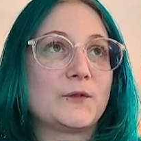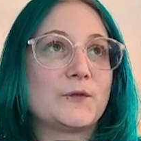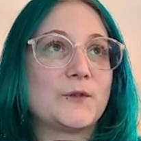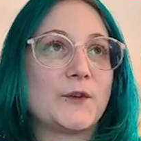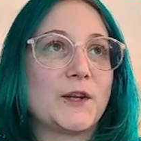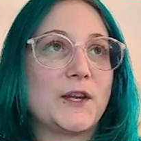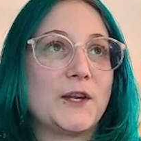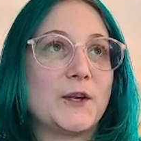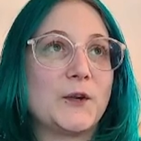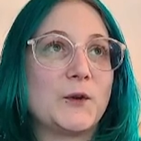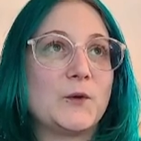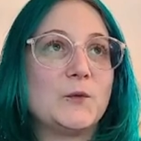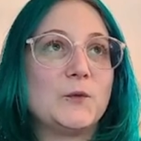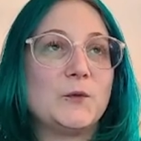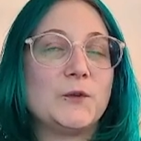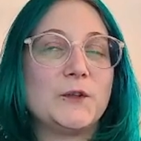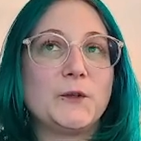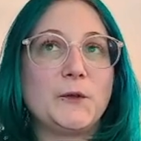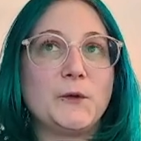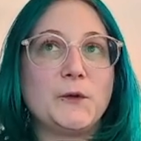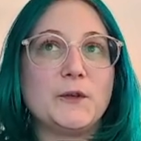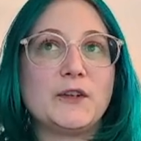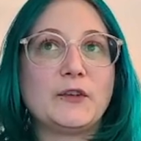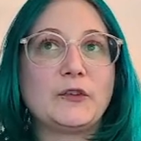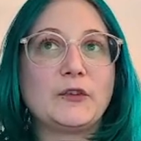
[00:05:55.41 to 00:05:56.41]
freaking cool
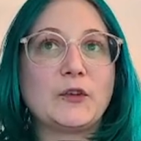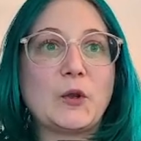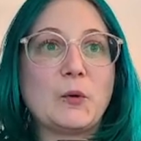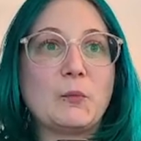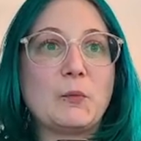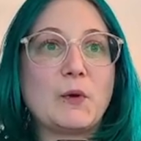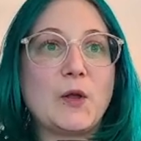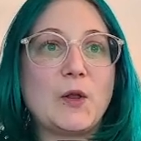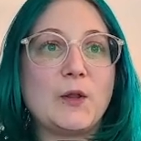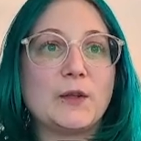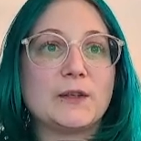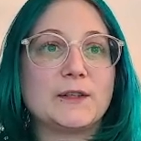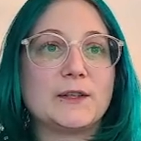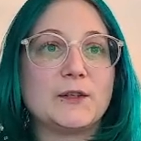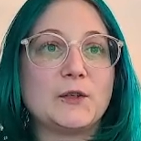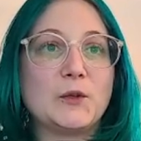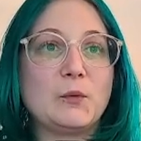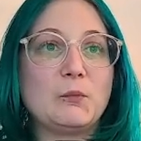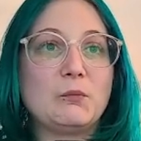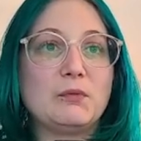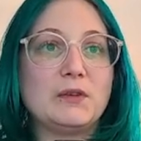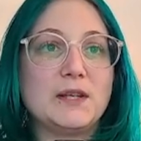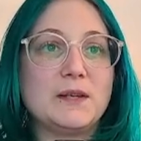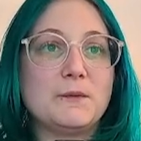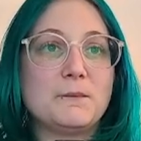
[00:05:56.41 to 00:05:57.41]
little disco ball, and I don't
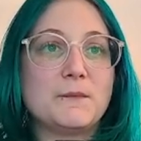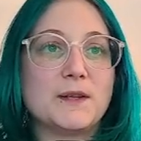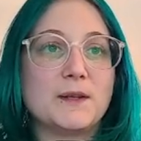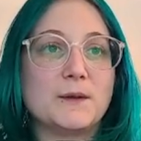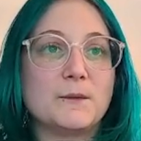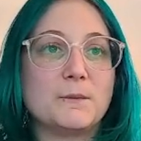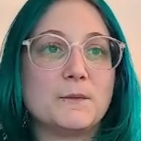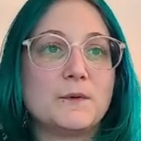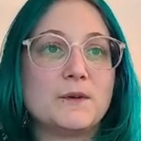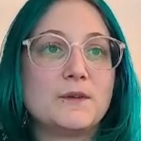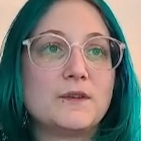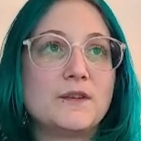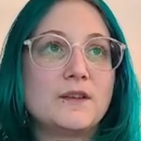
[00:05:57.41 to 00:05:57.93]
blame them.